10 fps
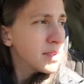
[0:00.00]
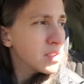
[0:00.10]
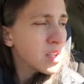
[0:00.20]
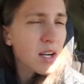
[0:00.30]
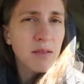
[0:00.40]
you're
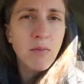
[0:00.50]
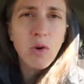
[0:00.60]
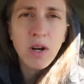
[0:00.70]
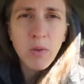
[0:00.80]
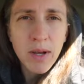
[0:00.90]
talking
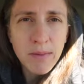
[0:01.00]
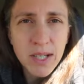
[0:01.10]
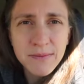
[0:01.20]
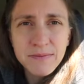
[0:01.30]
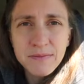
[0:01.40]
more
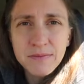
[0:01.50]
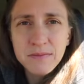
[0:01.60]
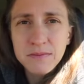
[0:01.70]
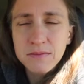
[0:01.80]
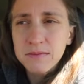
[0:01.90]
equipment,
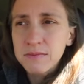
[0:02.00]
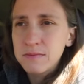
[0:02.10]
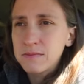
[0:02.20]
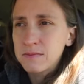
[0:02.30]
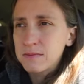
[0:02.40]

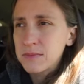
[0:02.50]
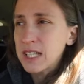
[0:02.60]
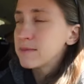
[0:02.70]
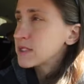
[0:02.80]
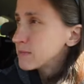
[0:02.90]

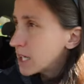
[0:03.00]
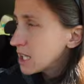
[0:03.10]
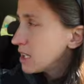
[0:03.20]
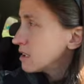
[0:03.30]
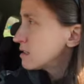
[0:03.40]
that's
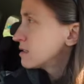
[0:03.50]
money,